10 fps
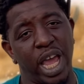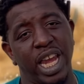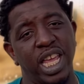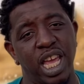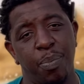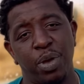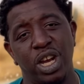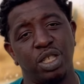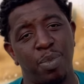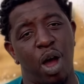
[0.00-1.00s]
Eddie Hemp
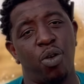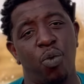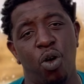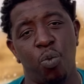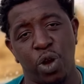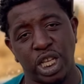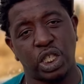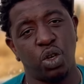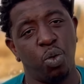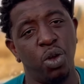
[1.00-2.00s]
is my
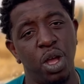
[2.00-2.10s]
original